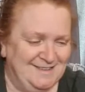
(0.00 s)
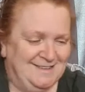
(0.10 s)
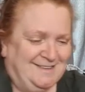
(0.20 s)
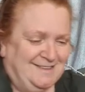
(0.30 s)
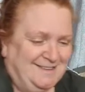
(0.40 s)

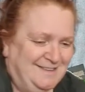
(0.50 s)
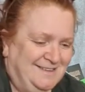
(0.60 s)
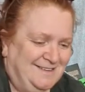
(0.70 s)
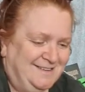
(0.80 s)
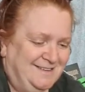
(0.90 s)

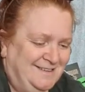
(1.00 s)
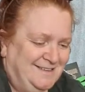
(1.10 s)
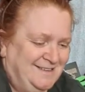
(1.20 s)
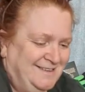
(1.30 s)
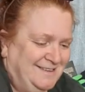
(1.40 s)

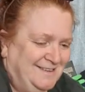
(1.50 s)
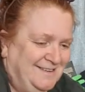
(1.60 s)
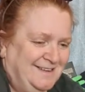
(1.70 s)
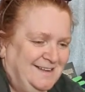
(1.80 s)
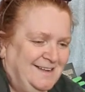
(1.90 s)

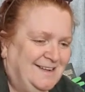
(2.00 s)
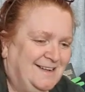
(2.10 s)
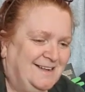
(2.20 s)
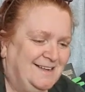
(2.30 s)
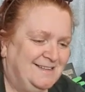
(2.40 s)

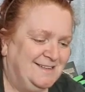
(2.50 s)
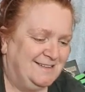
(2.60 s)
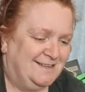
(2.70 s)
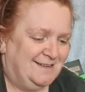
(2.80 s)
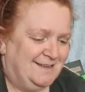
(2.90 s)

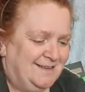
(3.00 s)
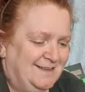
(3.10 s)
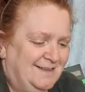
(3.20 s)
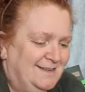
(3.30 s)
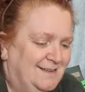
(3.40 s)

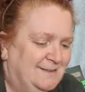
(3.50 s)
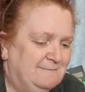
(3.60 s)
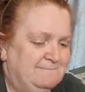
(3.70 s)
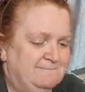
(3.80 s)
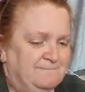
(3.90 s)

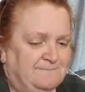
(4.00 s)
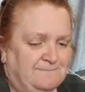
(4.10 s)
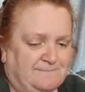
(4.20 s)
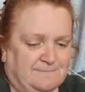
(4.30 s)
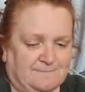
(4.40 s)

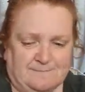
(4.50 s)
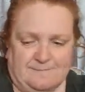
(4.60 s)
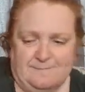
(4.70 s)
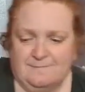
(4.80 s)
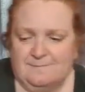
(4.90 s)

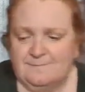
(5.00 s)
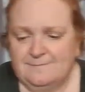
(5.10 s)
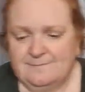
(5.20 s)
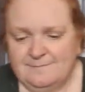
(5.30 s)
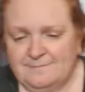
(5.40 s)

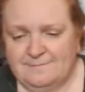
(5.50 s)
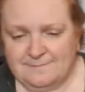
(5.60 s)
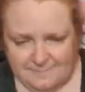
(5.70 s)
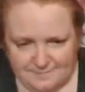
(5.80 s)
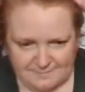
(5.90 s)

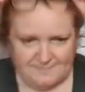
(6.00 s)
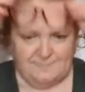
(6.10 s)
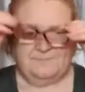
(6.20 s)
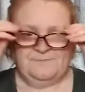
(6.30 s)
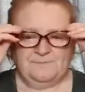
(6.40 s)

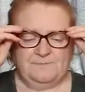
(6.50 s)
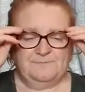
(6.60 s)
(no one is talking)